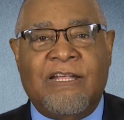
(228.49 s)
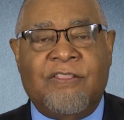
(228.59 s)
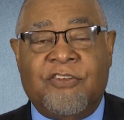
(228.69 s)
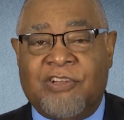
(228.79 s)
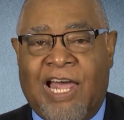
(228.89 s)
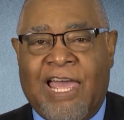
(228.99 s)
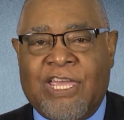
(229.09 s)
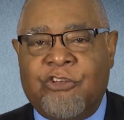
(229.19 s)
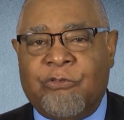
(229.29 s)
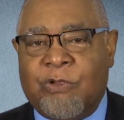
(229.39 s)
The July
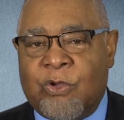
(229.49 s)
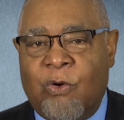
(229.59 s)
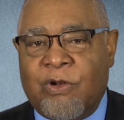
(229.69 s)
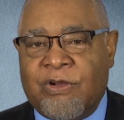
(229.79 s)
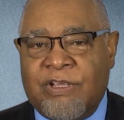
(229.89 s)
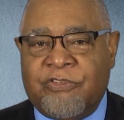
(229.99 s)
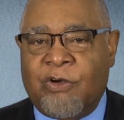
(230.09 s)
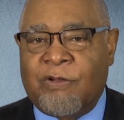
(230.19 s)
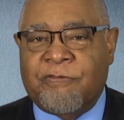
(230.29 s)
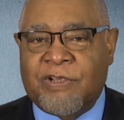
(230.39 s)
issue of the Recorder is
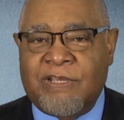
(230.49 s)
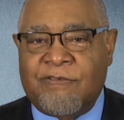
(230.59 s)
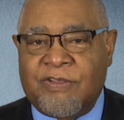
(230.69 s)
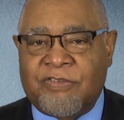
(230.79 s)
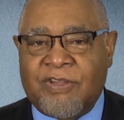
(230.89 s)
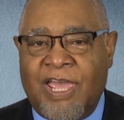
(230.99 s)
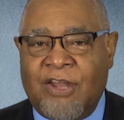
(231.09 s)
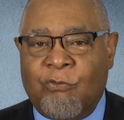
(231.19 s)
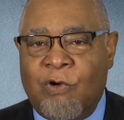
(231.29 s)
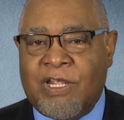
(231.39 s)
on forgiveness
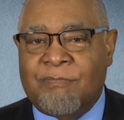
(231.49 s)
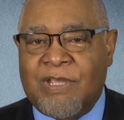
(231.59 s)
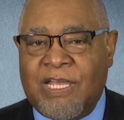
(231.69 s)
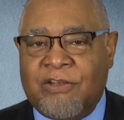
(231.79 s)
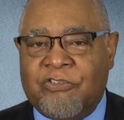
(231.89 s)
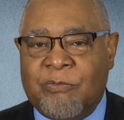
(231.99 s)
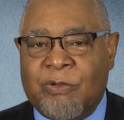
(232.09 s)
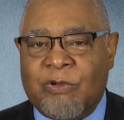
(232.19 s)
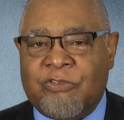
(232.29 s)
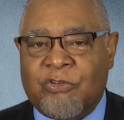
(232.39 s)
and what it means to
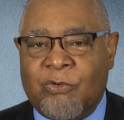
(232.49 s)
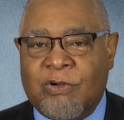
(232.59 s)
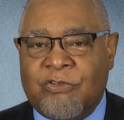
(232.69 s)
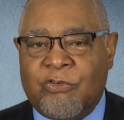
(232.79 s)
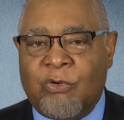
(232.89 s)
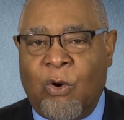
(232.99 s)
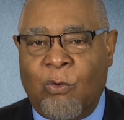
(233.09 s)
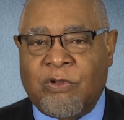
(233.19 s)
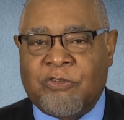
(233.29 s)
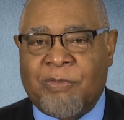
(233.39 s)
be restored to
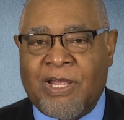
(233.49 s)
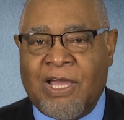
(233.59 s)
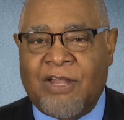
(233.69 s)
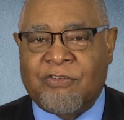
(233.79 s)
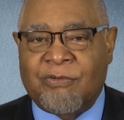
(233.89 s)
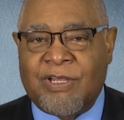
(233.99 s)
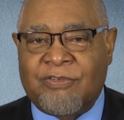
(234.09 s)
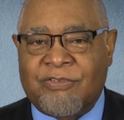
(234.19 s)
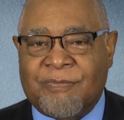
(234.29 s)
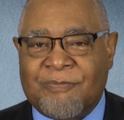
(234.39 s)
wholeness by God's
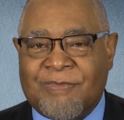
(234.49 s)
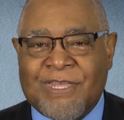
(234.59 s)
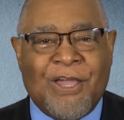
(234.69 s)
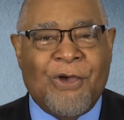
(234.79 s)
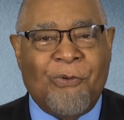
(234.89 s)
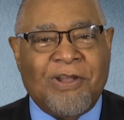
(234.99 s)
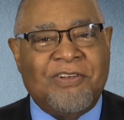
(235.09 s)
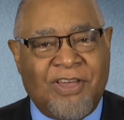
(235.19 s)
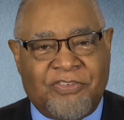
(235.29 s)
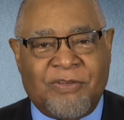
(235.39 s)
grace.
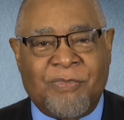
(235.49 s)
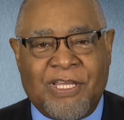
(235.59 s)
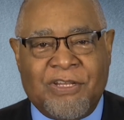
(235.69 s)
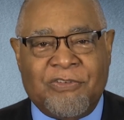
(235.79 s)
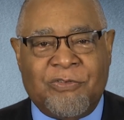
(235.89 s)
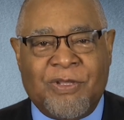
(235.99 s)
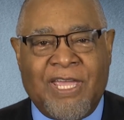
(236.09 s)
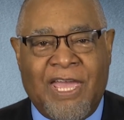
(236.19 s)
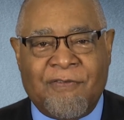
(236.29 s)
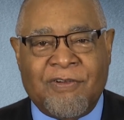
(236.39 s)
What does it mean to
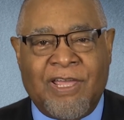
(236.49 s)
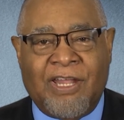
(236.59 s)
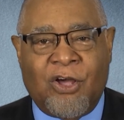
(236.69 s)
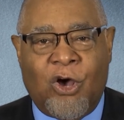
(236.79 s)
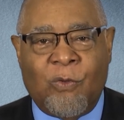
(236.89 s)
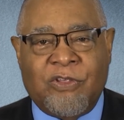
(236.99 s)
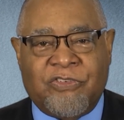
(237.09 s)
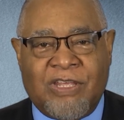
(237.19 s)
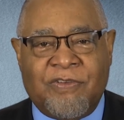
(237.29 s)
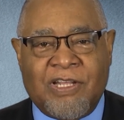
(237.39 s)
be ever and always
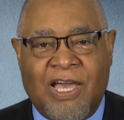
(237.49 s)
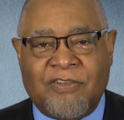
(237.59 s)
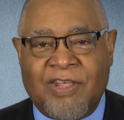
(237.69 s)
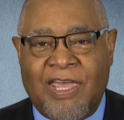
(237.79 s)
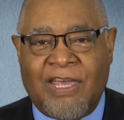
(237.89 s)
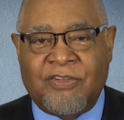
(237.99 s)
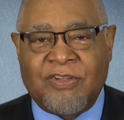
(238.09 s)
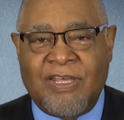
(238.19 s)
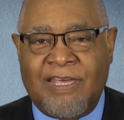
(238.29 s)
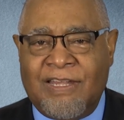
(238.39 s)
safe in God's
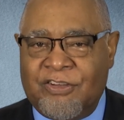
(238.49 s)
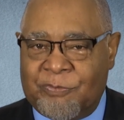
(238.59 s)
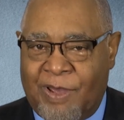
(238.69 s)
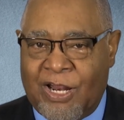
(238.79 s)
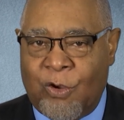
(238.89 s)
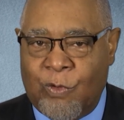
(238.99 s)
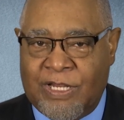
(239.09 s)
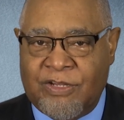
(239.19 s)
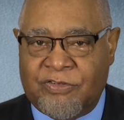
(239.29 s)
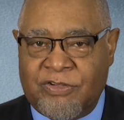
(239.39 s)
hands, despite our
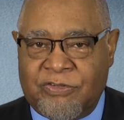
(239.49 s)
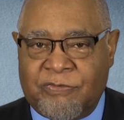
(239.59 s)
weaknesses,